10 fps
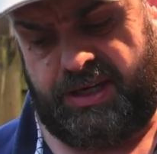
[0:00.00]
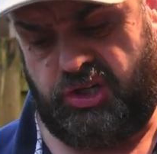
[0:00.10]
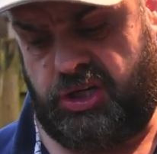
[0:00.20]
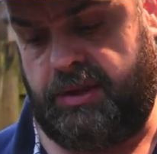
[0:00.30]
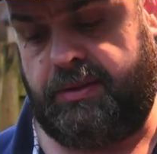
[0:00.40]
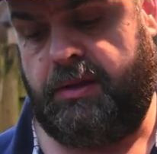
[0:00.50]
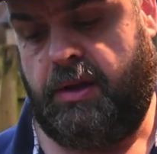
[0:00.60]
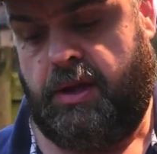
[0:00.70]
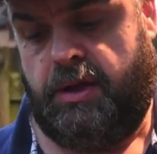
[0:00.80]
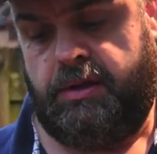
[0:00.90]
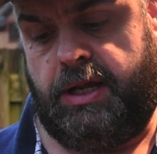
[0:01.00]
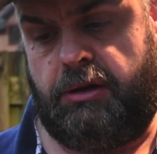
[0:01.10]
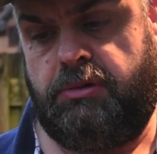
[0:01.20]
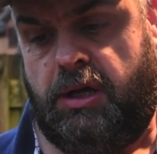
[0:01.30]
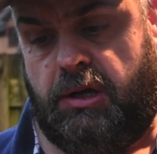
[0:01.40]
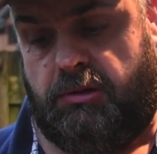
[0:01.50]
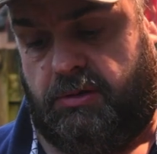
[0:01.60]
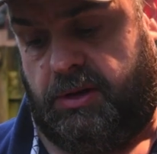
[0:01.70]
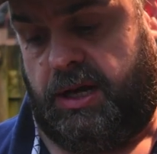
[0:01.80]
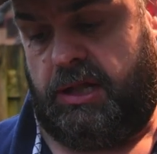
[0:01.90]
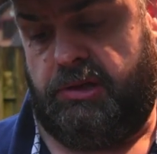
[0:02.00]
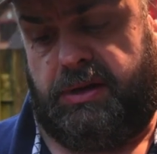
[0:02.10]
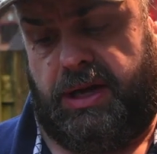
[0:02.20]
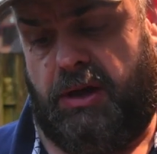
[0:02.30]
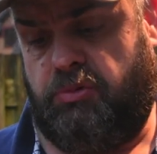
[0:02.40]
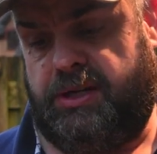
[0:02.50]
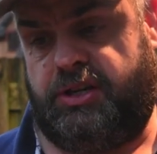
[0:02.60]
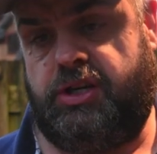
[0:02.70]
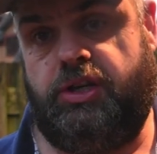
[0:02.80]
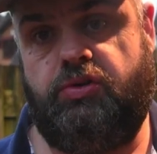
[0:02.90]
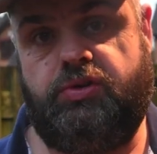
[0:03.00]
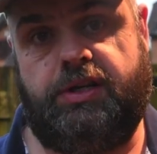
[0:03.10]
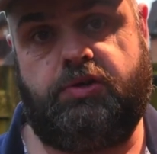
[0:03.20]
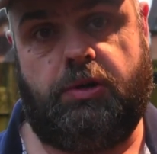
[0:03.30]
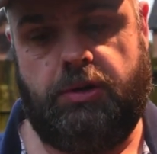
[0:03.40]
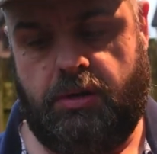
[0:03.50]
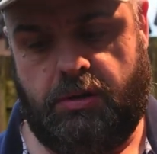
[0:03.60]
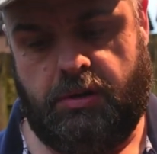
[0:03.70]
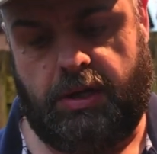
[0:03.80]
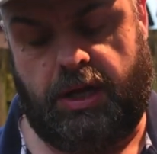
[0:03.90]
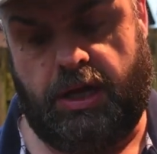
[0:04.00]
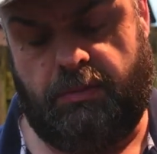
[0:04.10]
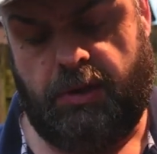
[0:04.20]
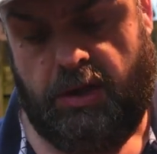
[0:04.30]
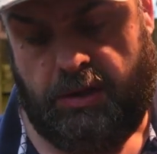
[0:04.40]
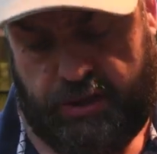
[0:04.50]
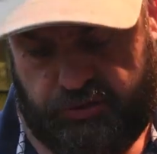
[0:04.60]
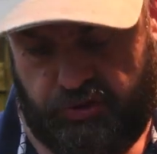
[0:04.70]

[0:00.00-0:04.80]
sheath. Now I would actually use this one. It